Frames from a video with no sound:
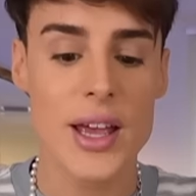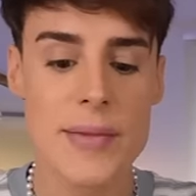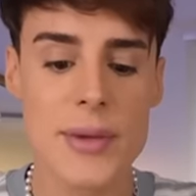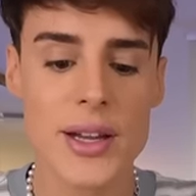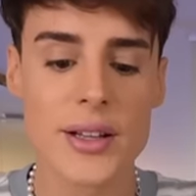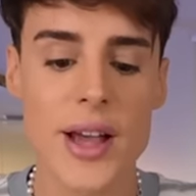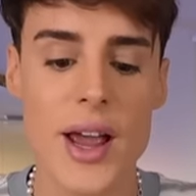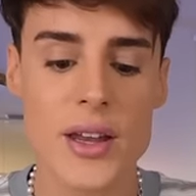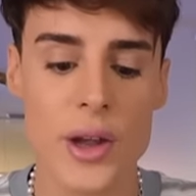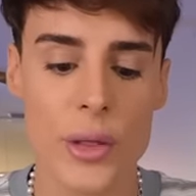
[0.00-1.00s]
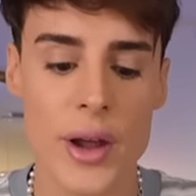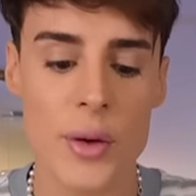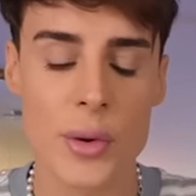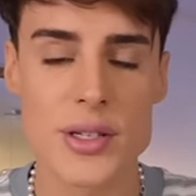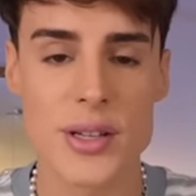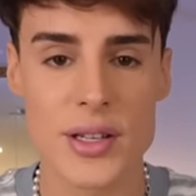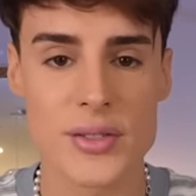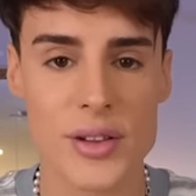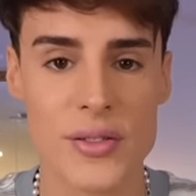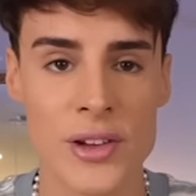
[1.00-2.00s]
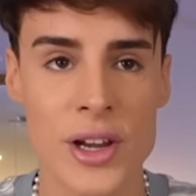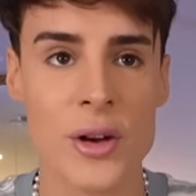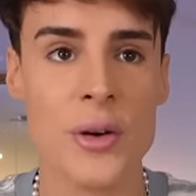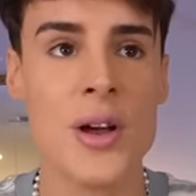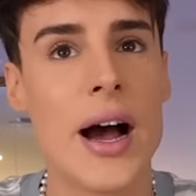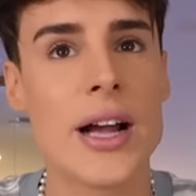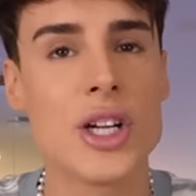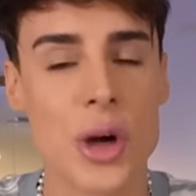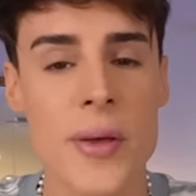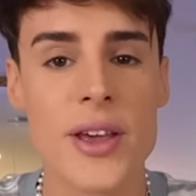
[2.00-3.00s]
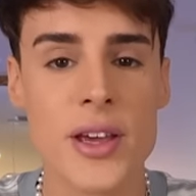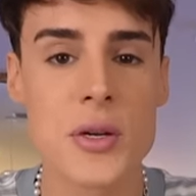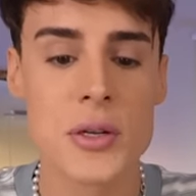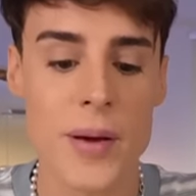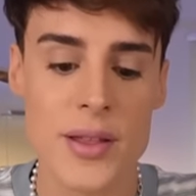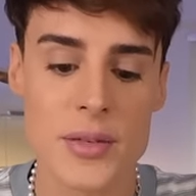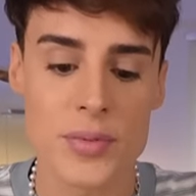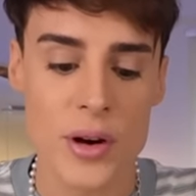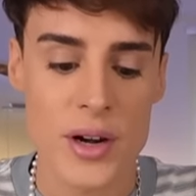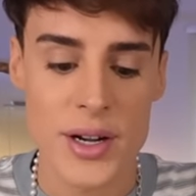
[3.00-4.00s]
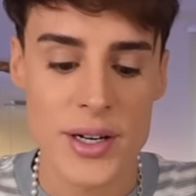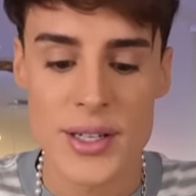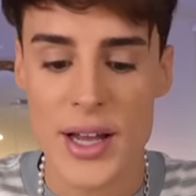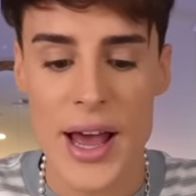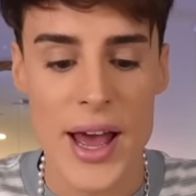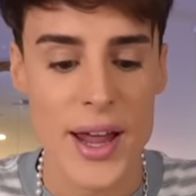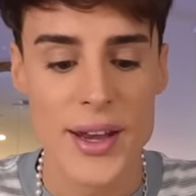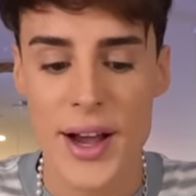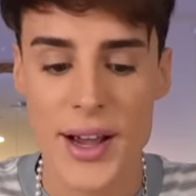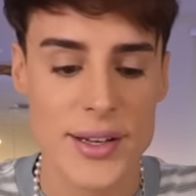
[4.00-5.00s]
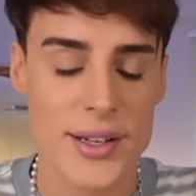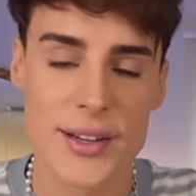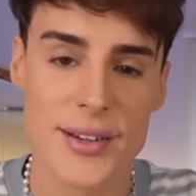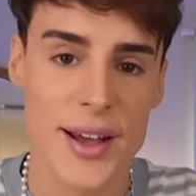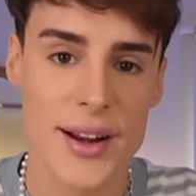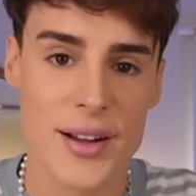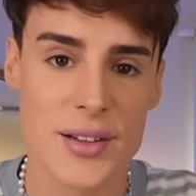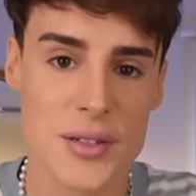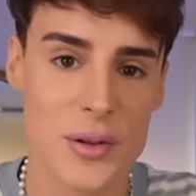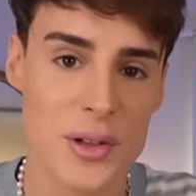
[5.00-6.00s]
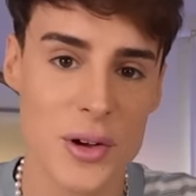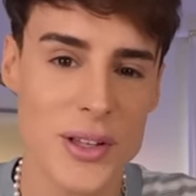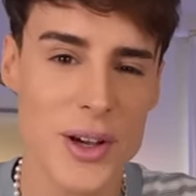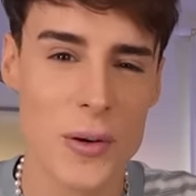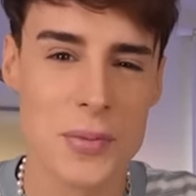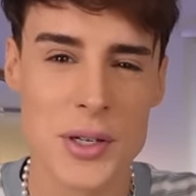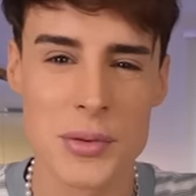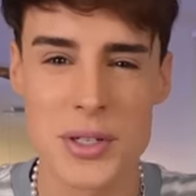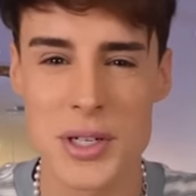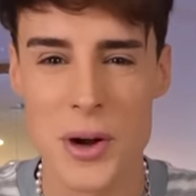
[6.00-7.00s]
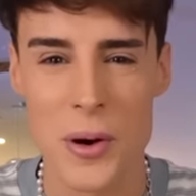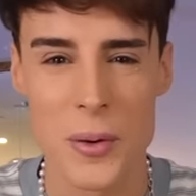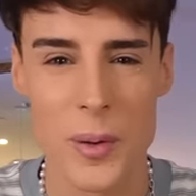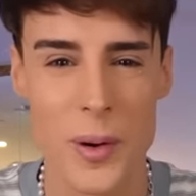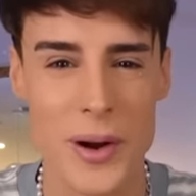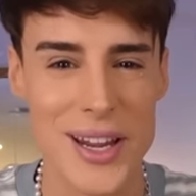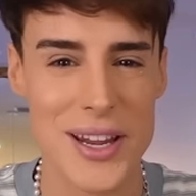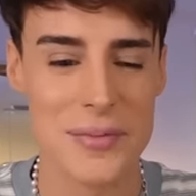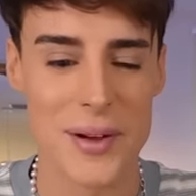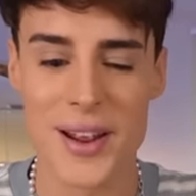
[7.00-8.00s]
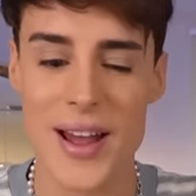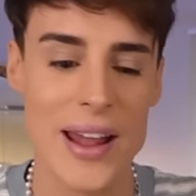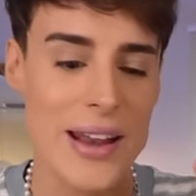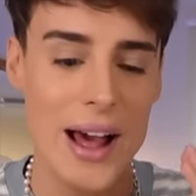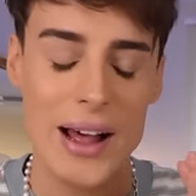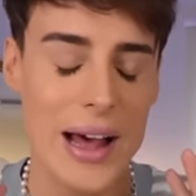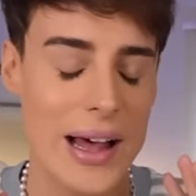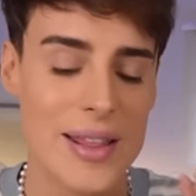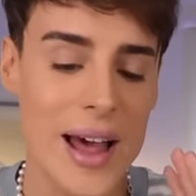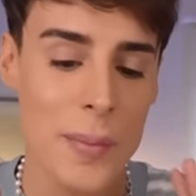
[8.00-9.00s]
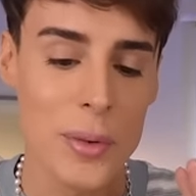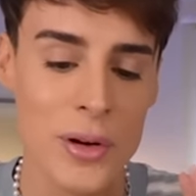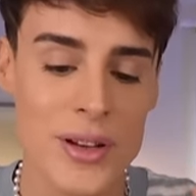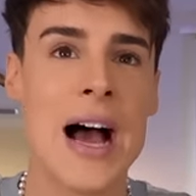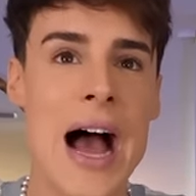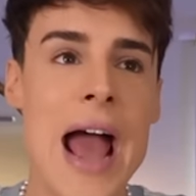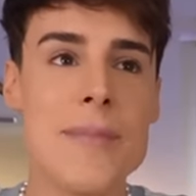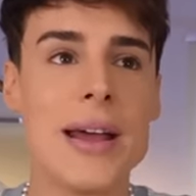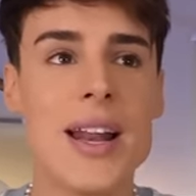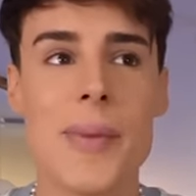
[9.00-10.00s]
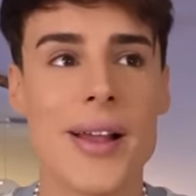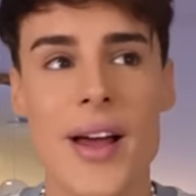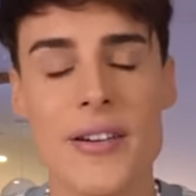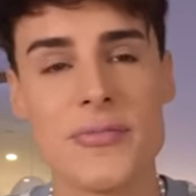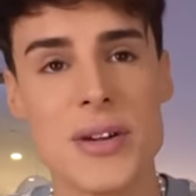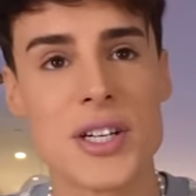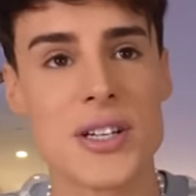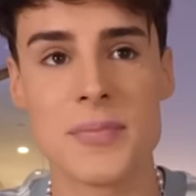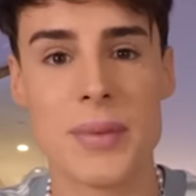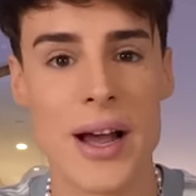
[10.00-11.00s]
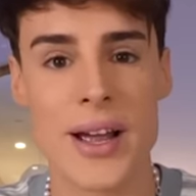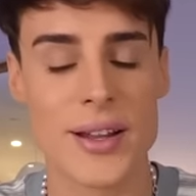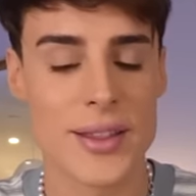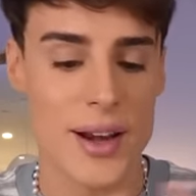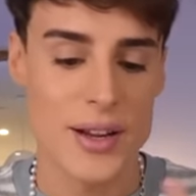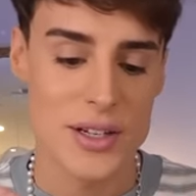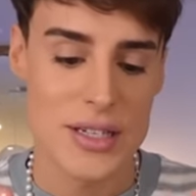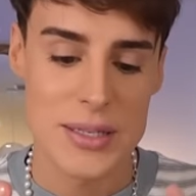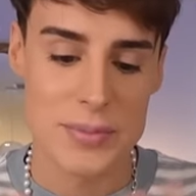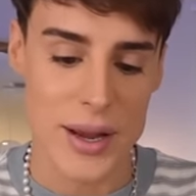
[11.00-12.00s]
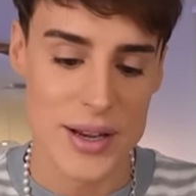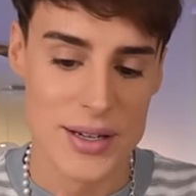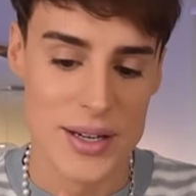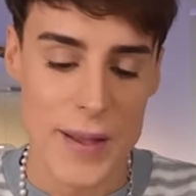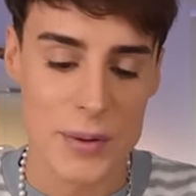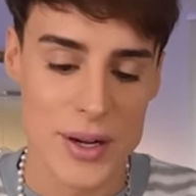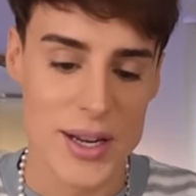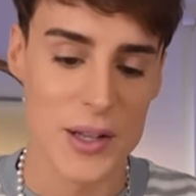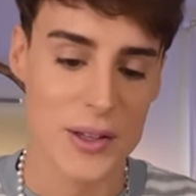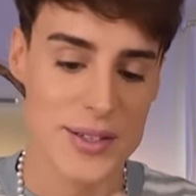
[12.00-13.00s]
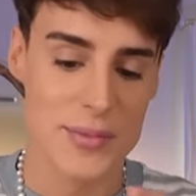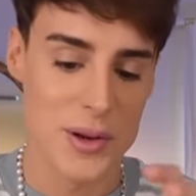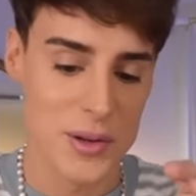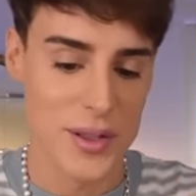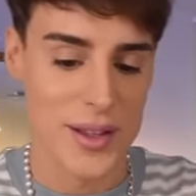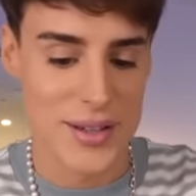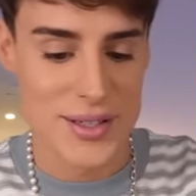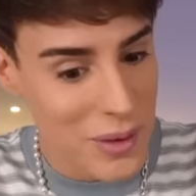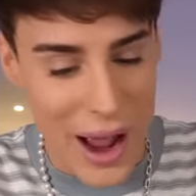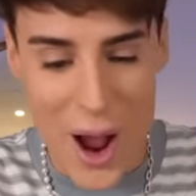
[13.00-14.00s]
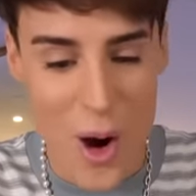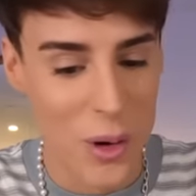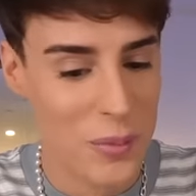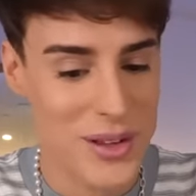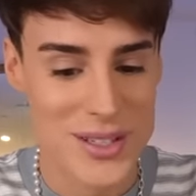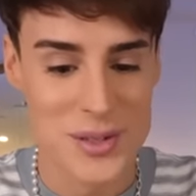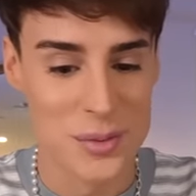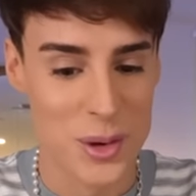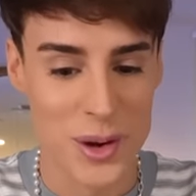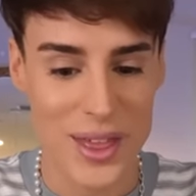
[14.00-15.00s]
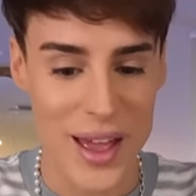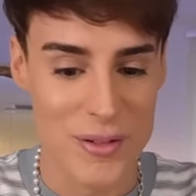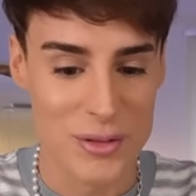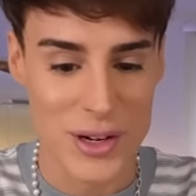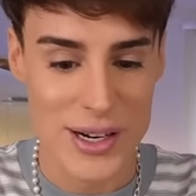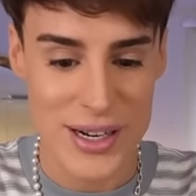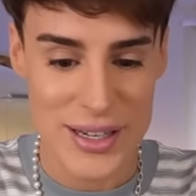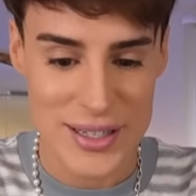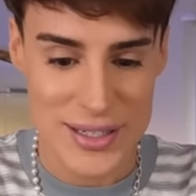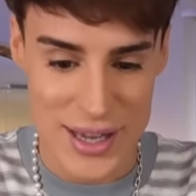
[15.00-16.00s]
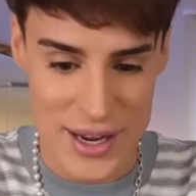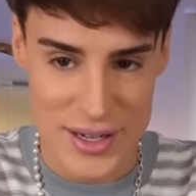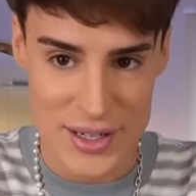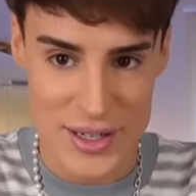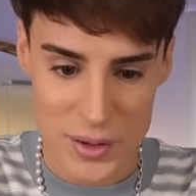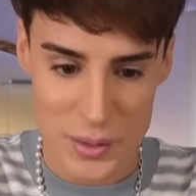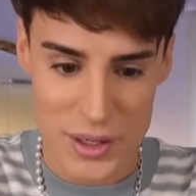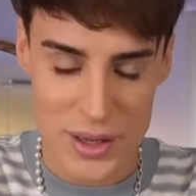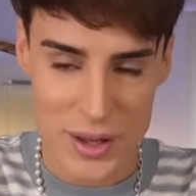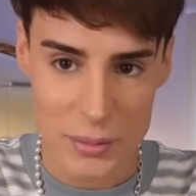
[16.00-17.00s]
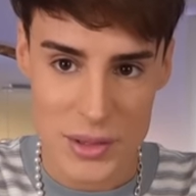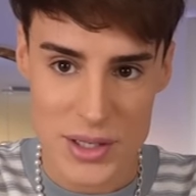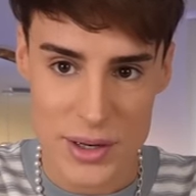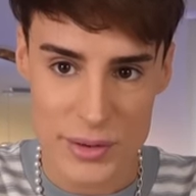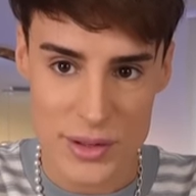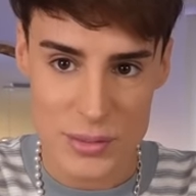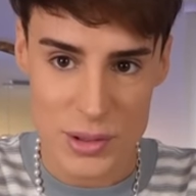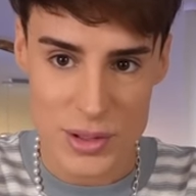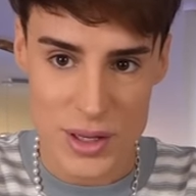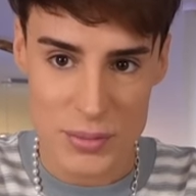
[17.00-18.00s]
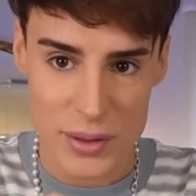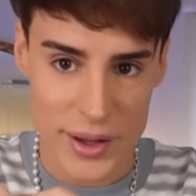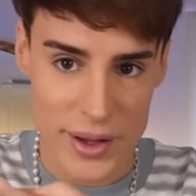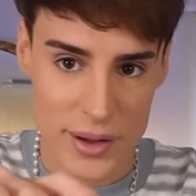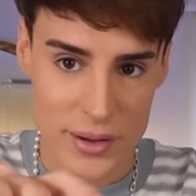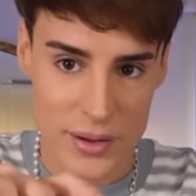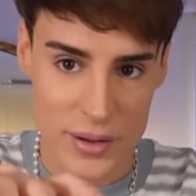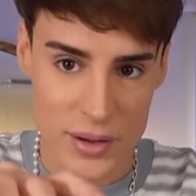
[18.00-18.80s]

Immediately I knew that I wanted this for the video. I joined the queue to buy this product, and I didn't get it. So the only option was to go on eBay, and at that point, I made it my life mission to buy it that I just spent a ridiculous amount on this. I hope this is worth every cent. We need like mysterious music playing.